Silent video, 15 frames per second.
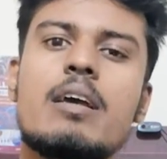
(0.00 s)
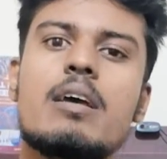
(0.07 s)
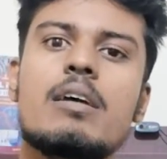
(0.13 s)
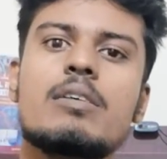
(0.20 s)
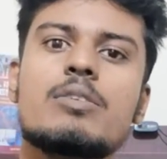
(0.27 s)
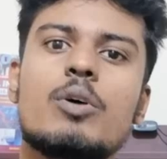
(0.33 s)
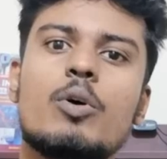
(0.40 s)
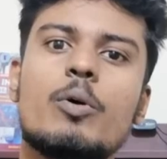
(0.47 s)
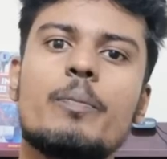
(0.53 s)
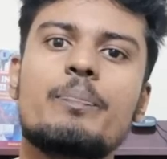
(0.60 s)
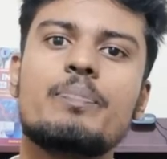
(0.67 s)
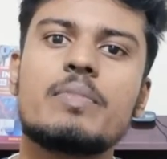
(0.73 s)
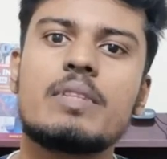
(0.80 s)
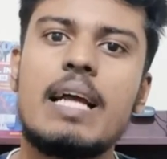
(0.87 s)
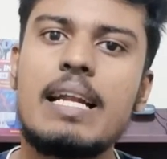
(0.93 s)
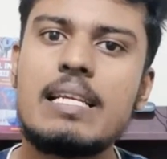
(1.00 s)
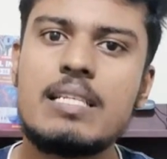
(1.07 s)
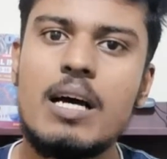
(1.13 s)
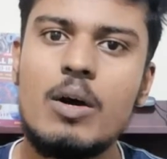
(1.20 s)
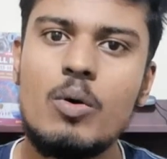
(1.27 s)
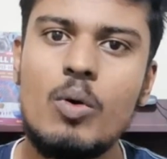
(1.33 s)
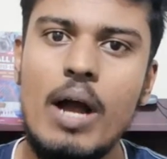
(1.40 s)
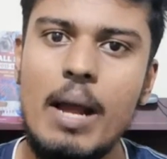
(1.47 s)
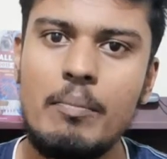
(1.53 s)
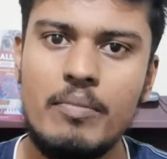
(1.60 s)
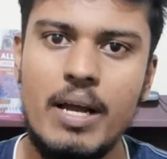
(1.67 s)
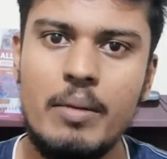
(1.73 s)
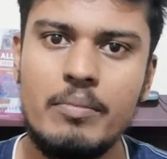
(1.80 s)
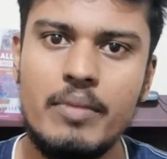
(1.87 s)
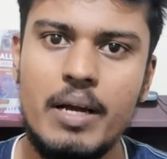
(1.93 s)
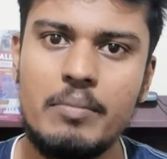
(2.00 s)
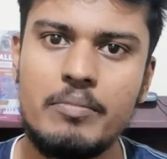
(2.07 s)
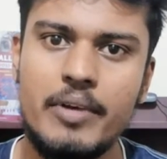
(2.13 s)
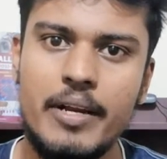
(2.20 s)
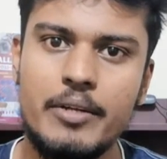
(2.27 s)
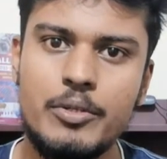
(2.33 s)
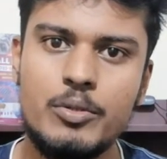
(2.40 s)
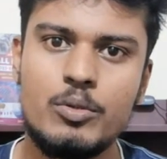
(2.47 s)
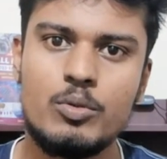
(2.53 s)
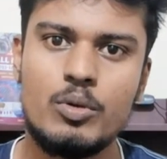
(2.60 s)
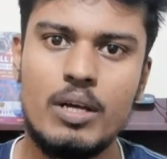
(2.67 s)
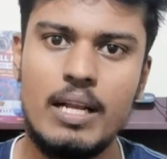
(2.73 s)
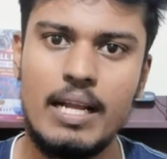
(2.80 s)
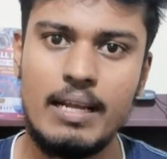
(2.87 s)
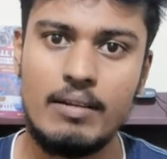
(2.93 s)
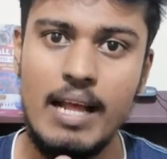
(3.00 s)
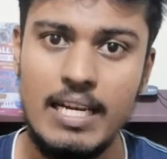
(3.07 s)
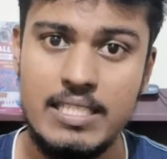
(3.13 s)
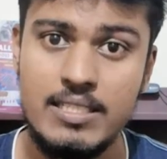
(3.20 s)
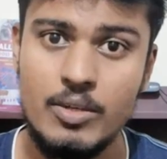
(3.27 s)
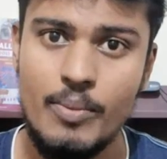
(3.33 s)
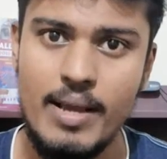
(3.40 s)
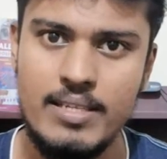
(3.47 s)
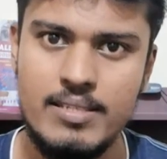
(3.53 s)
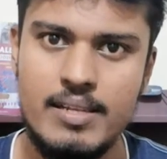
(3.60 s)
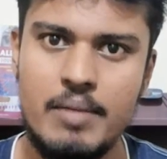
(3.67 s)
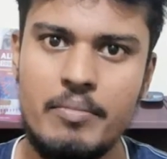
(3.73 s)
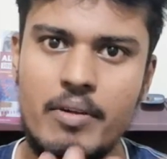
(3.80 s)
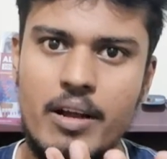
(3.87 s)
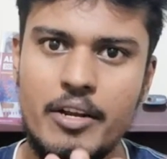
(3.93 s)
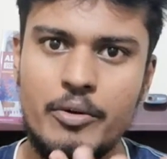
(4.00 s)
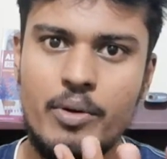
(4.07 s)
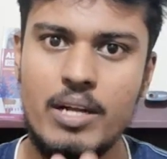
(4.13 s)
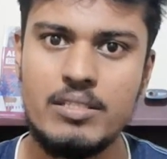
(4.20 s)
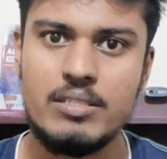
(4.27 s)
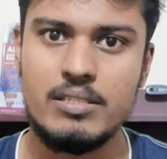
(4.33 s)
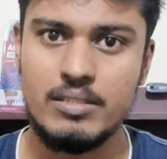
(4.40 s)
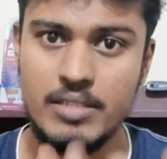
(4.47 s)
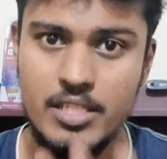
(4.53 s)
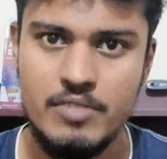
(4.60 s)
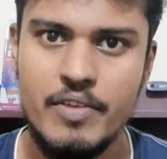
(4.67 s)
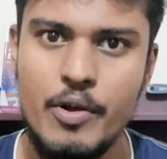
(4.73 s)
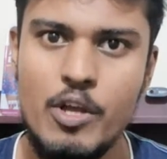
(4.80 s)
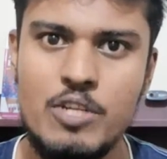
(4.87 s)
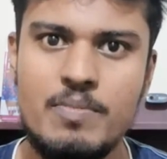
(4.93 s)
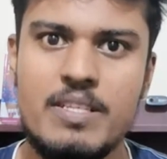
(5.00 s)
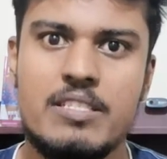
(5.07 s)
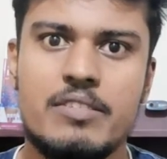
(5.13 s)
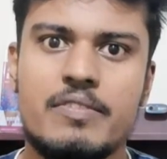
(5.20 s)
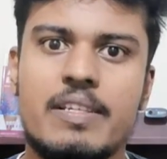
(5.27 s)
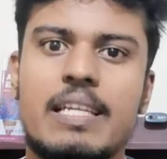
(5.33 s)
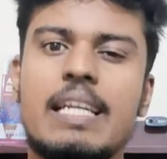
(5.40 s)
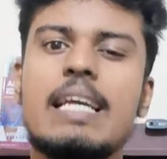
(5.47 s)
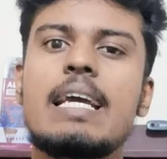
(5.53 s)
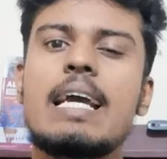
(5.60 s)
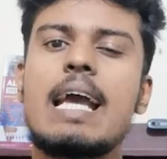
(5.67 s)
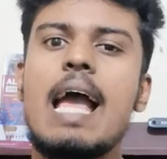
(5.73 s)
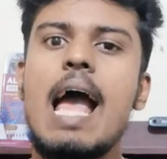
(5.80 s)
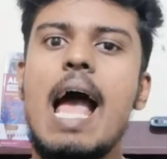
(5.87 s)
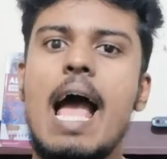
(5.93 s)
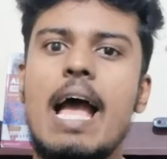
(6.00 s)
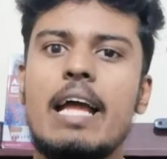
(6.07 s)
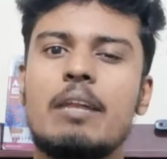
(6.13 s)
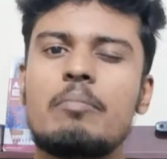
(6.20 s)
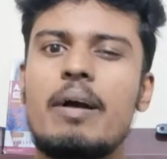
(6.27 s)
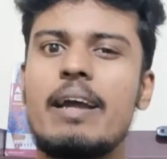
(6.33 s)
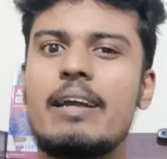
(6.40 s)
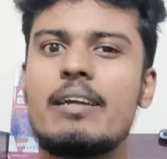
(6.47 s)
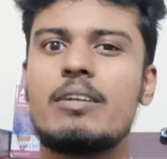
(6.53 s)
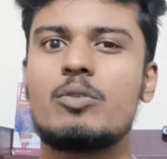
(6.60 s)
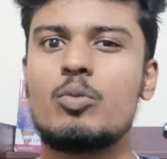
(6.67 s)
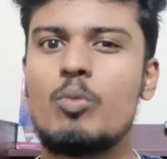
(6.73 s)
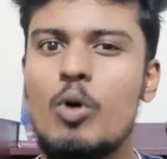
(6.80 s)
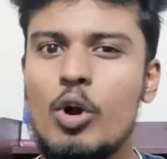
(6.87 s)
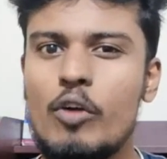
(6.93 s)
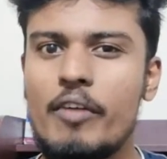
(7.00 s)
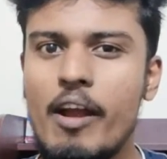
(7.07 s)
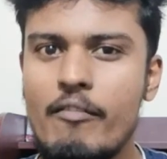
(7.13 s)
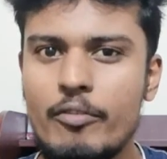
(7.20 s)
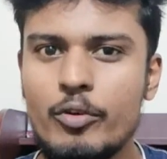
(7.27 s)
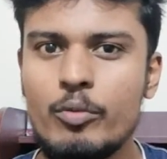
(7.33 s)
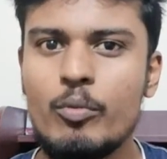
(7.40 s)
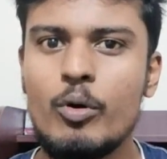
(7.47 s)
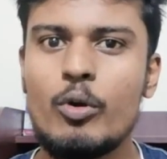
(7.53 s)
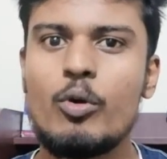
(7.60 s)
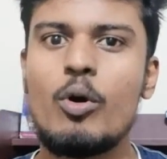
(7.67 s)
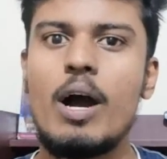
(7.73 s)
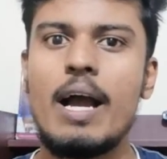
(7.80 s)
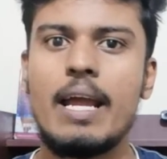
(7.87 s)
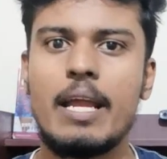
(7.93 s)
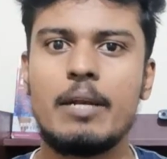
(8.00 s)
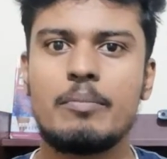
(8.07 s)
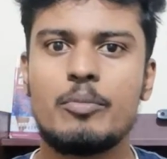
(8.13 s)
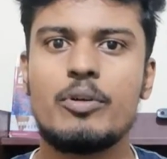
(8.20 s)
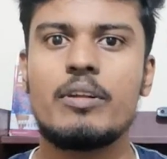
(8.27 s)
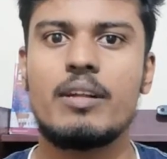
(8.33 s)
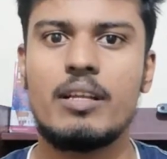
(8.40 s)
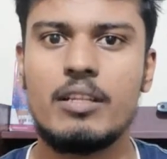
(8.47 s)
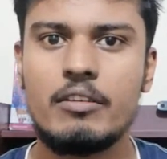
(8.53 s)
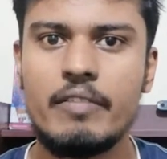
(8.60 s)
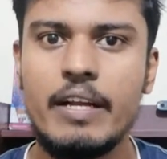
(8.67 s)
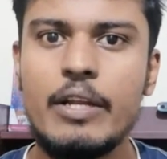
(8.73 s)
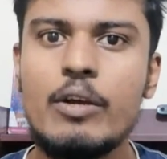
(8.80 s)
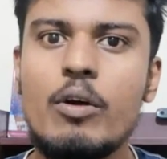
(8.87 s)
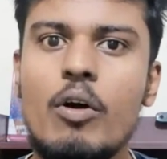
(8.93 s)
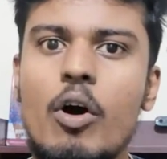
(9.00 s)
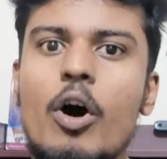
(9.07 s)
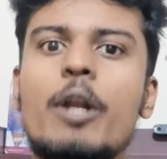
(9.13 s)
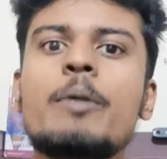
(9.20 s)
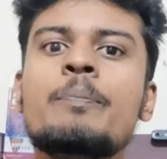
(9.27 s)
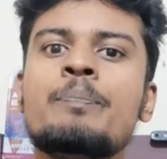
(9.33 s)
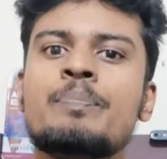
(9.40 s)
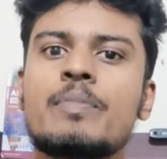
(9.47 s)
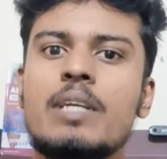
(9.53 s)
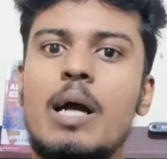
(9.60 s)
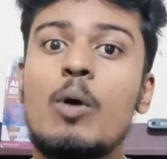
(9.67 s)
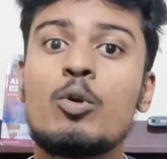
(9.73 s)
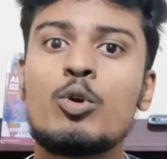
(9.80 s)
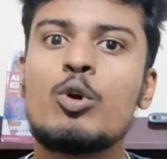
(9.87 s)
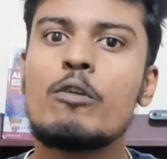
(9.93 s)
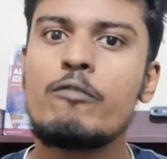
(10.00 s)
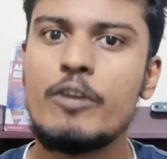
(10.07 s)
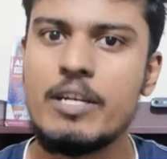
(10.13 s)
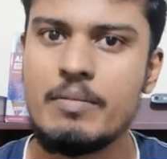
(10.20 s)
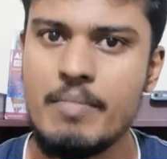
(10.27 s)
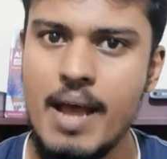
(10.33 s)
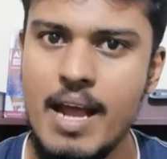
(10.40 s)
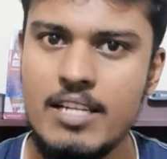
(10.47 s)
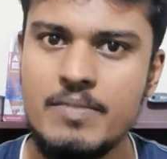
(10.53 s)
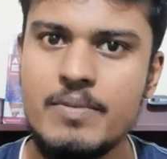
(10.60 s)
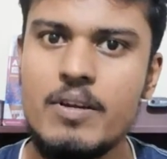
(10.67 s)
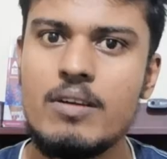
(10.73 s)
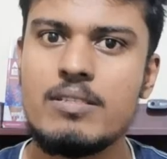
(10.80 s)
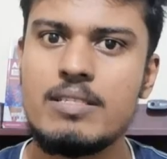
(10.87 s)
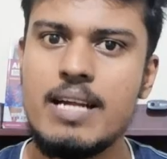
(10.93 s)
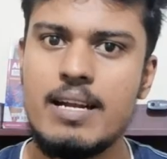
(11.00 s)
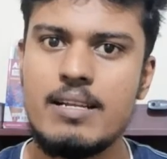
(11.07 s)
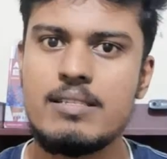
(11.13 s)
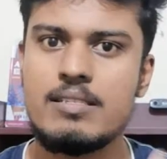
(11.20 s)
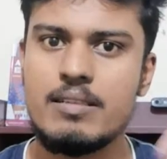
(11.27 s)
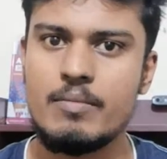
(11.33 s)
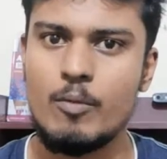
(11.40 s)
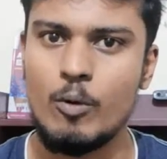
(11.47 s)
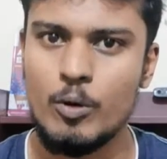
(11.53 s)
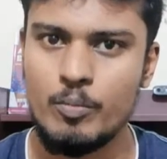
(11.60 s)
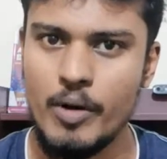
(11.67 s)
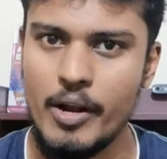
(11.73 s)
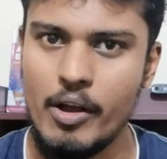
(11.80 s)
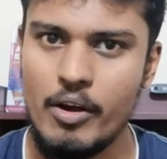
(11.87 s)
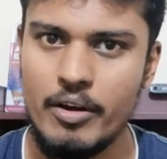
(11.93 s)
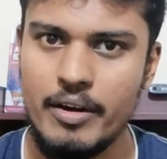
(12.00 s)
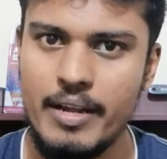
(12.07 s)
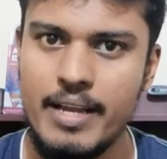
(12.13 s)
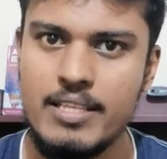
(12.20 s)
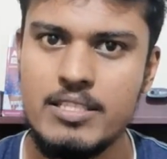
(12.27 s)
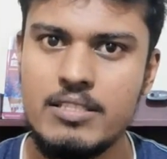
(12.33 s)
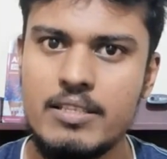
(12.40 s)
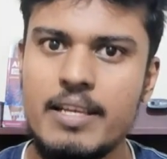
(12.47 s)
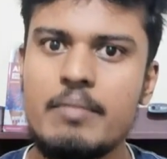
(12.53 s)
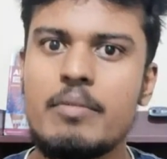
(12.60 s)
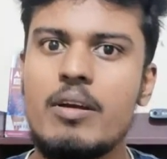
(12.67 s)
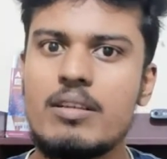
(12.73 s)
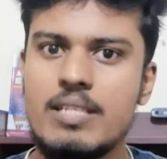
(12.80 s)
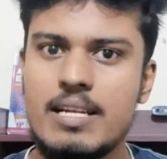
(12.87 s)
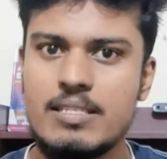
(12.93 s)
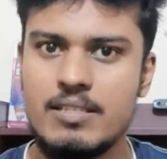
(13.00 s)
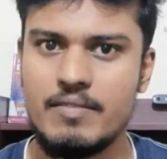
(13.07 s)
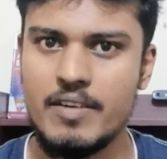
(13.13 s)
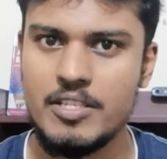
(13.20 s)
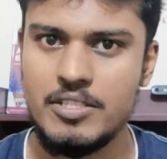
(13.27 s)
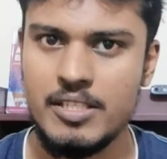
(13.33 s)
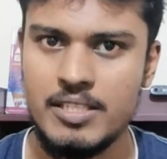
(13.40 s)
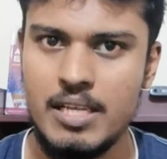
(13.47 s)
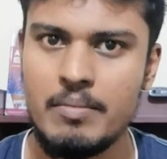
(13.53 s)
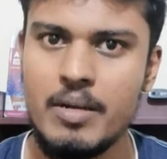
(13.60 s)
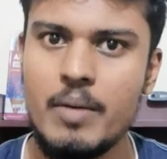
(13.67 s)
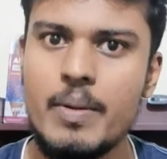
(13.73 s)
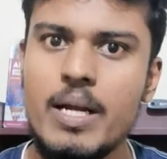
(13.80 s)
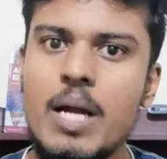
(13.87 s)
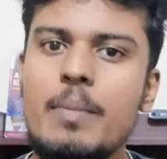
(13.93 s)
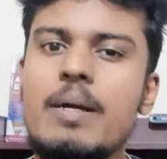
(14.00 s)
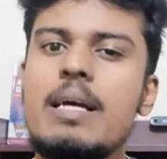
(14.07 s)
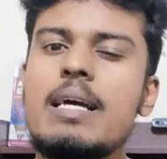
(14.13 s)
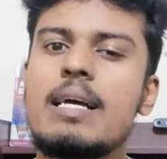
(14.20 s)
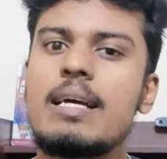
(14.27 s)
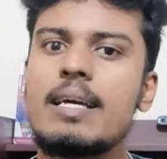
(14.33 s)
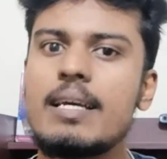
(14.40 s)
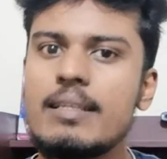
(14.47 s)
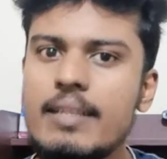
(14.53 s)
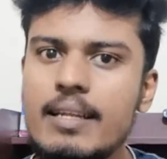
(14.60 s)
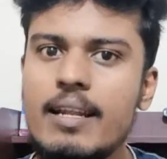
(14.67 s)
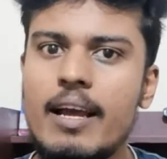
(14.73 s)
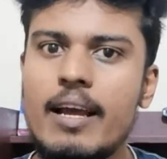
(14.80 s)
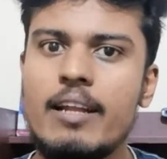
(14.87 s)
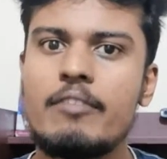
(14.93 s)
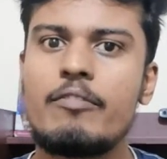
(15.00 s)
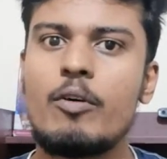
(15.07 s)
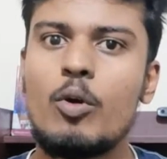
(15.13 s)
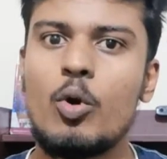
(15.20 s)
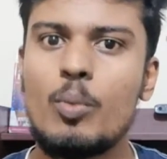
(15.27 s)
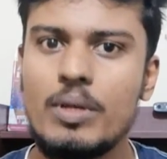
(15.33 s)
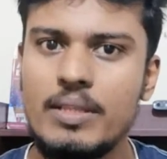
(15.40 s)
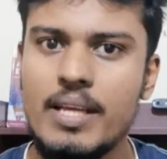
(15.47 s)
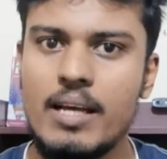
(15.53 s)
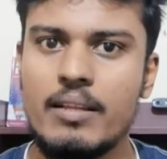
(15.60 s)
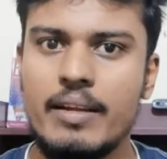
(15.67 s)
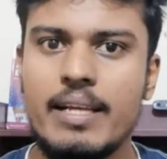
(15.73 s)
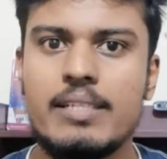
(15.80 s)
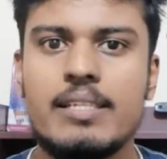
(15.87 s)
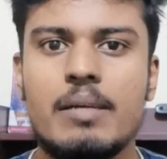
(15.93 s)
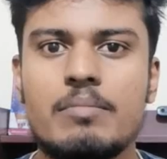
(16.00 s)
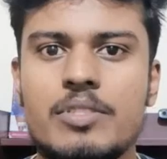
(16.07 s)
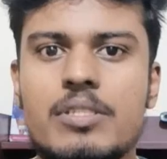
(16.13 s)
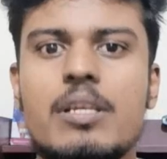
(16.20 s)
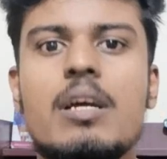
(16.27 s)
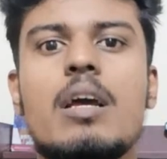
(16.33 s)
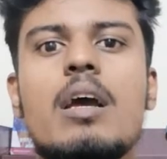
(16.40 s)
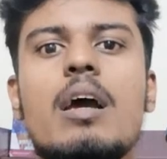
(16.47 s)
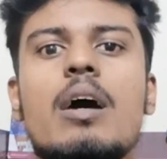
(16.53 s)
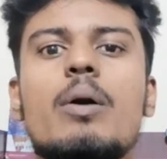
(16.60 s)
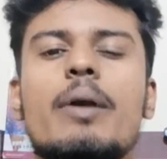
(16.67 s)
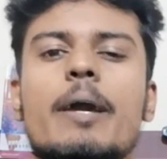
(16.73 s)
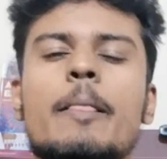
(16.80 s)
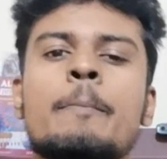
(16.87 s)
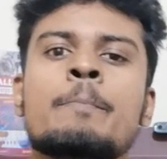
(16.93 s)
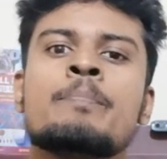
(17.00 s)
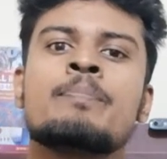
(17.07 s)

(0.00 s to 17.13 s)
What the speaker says: So that is how I'm trying to that is the question that I'm trying to answer in this video specifically. And by tomorrow, day after tomorrow, I can put another video on how to go for NIMHANS, because that is the more prioritized thing, because that is the first exam coming up, and then I'll follow with the other exams. Okay.